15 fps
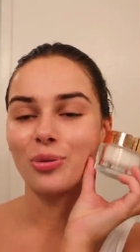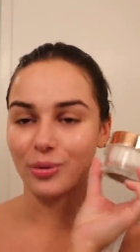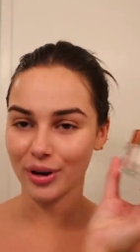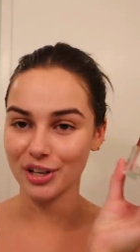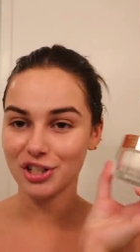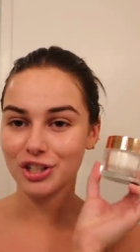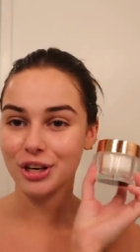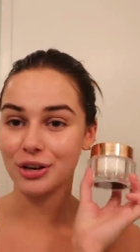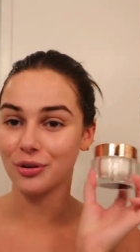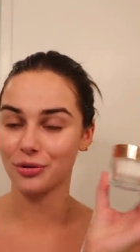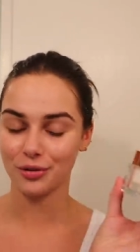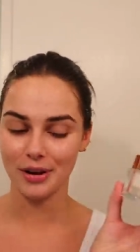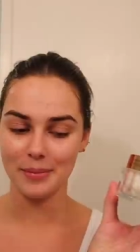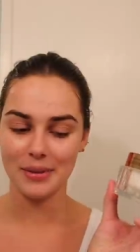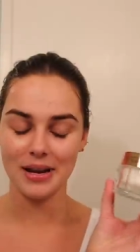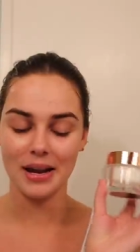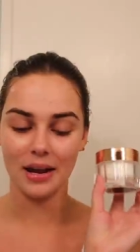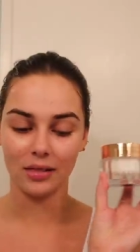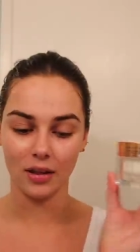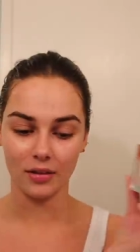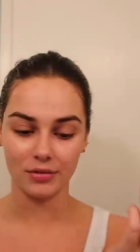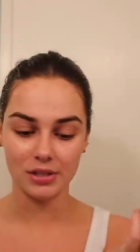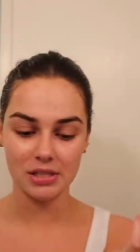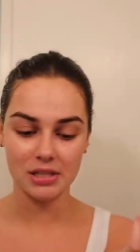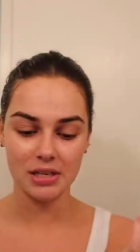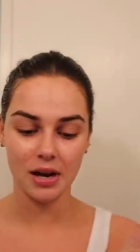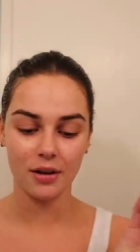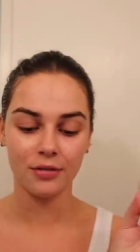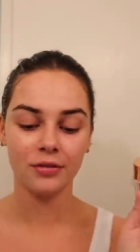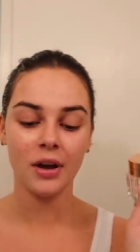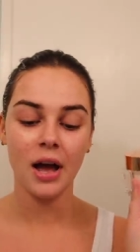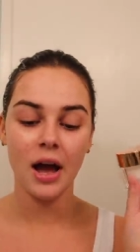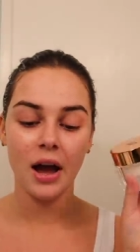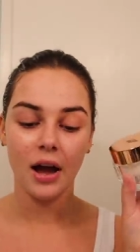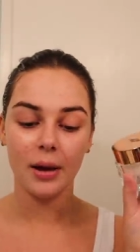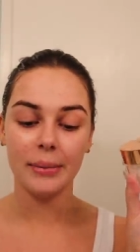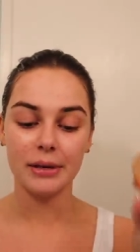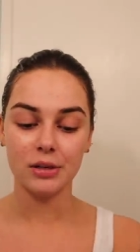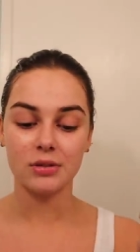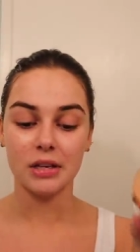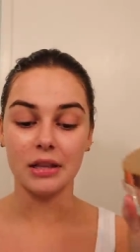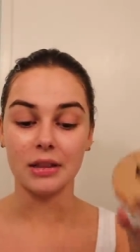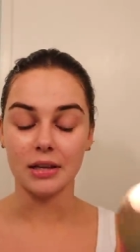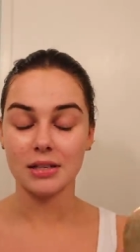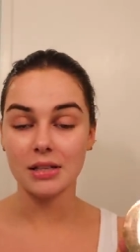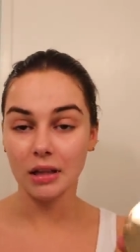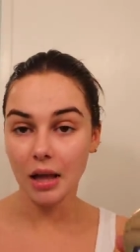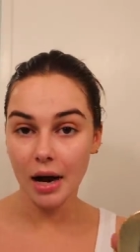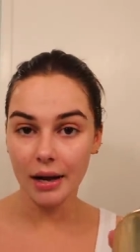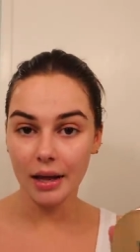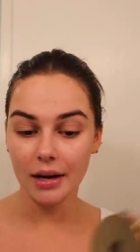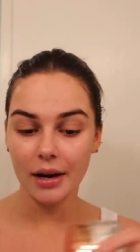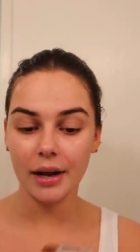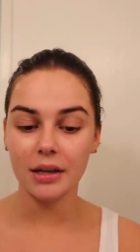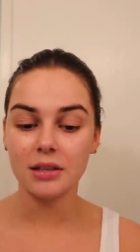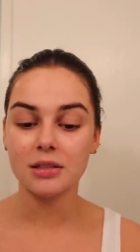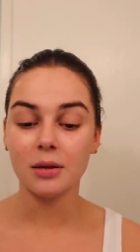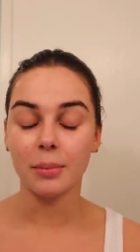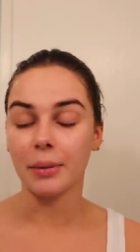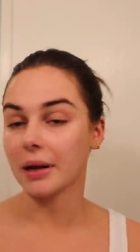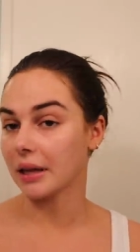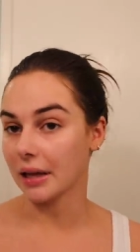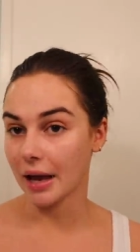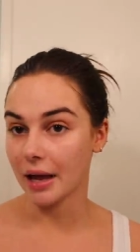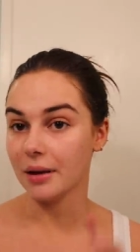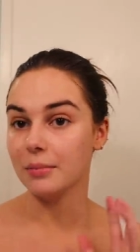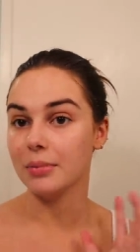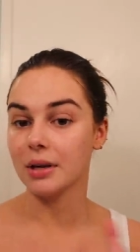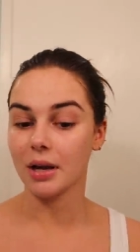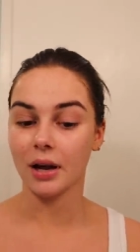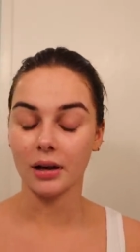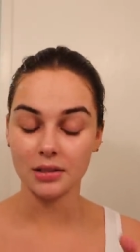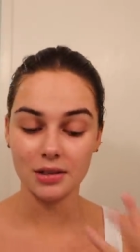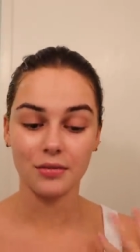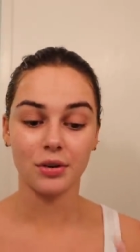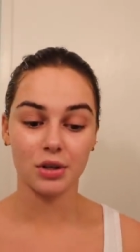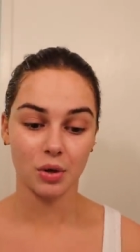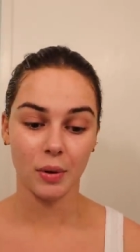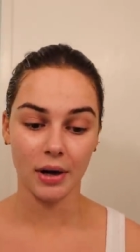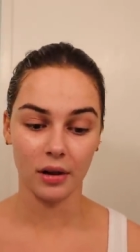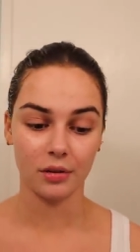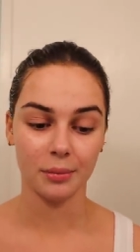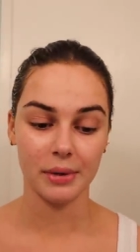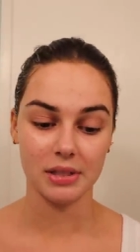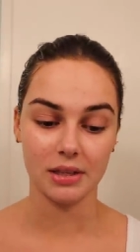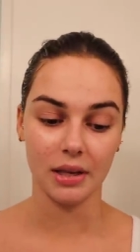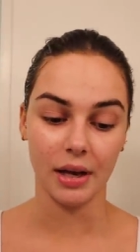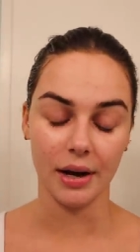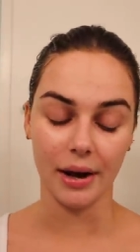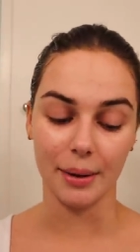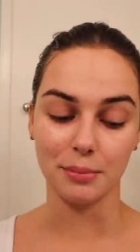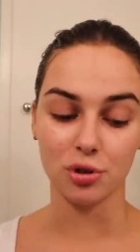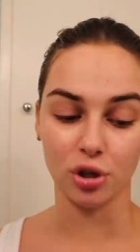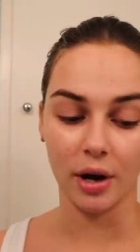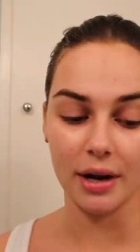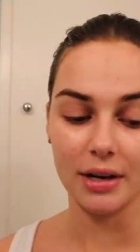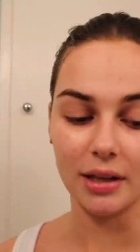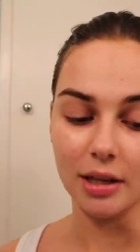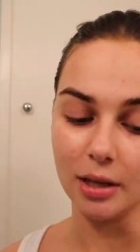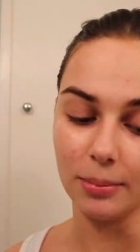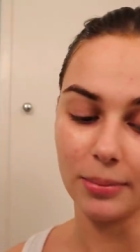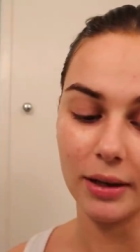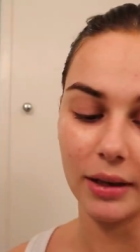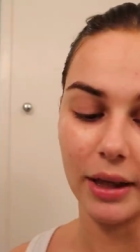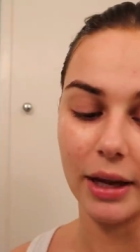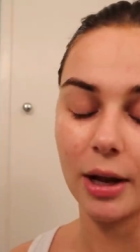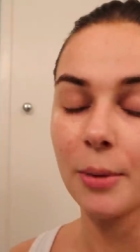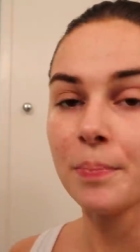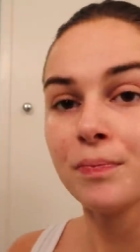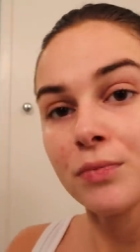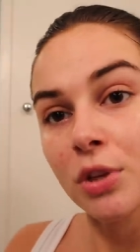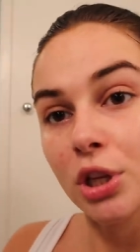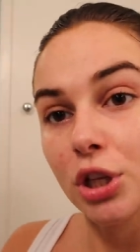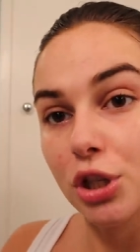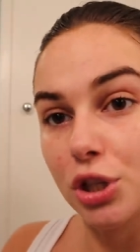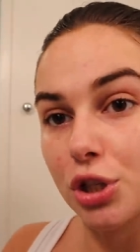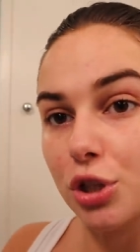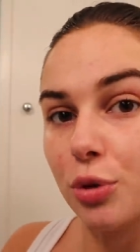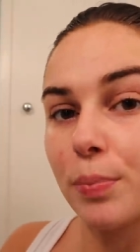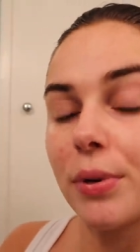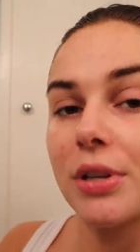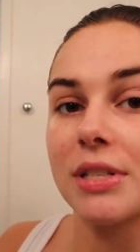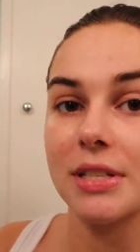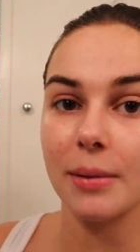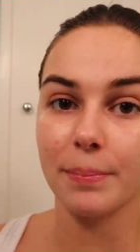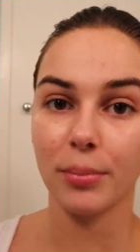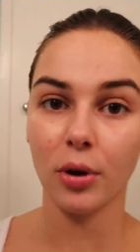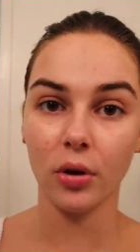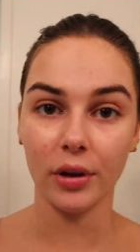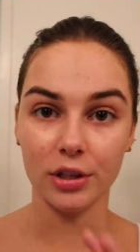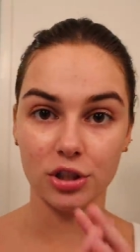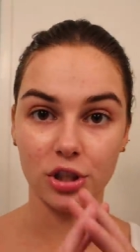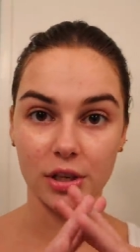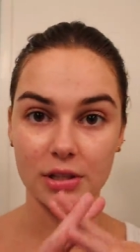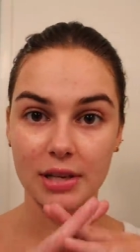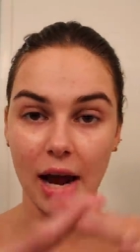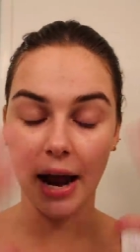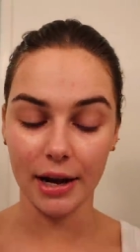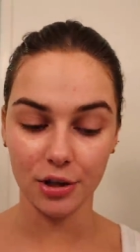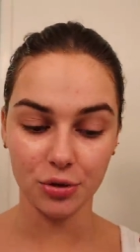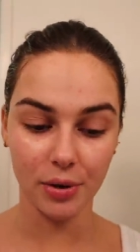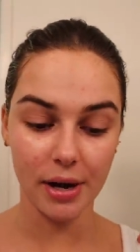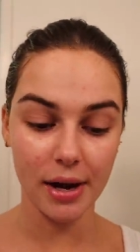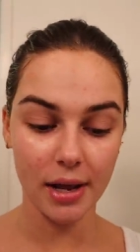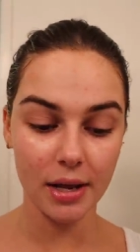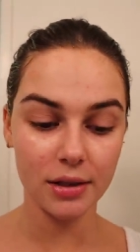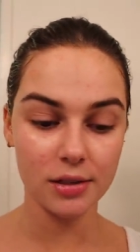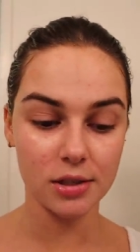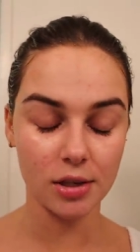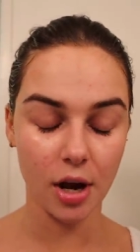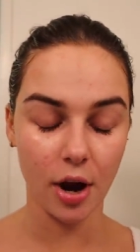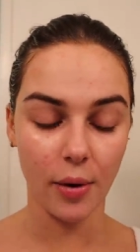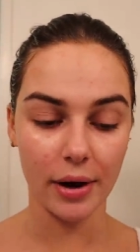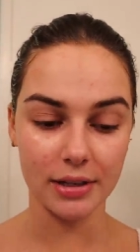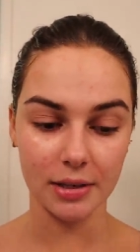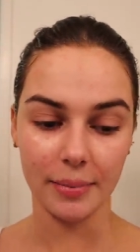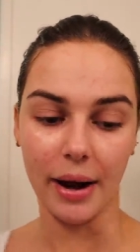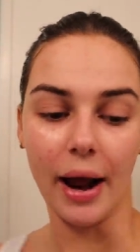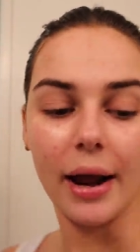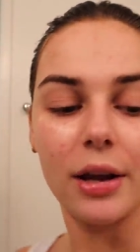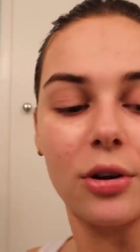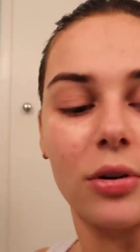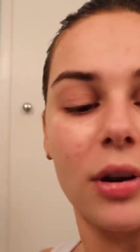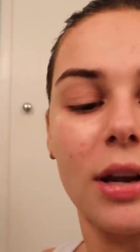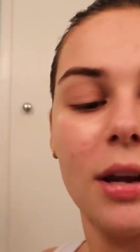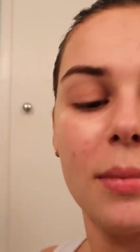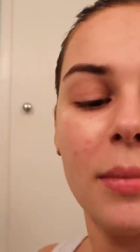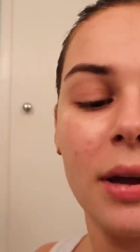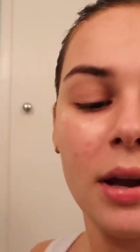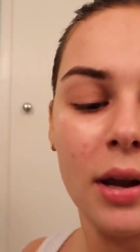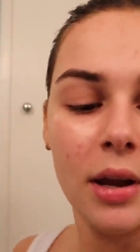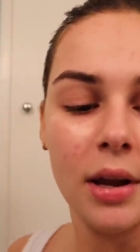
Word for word: rich and creamy. I love this stuff. I've been using this a lot at night, but again, because of what's going on with my skin, I'm trying to keep it like super simple and just hydrating. So I did my eye cream,